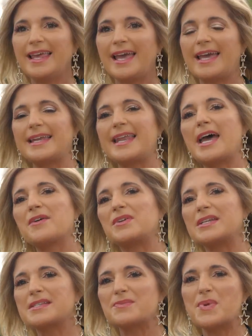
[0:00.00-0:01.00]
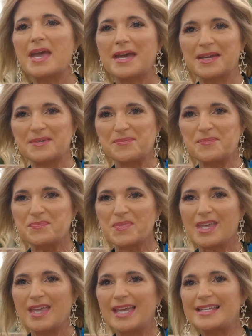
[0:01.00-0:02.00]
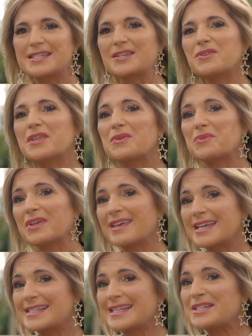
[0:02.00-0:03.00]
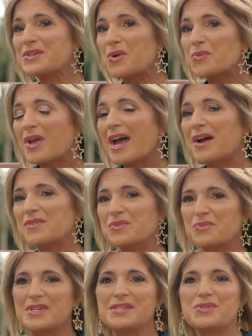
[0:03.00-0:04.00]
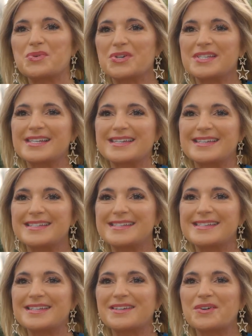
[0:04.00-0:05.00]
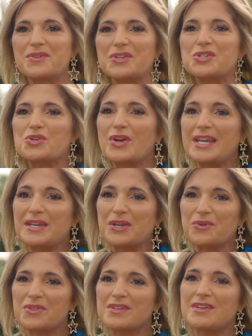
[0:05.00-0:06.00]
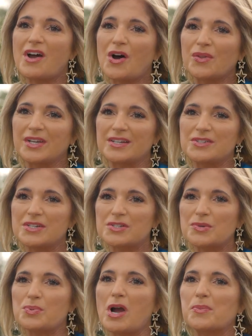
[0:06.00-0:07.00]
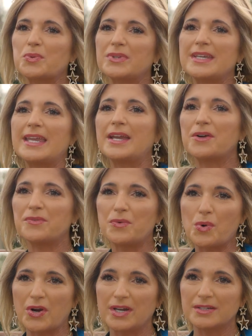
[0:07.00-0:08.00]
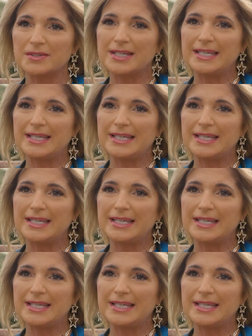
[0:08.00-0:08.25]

and have it as a pet until they realize they don't have the resources or the training or the knowledge to properly care for it.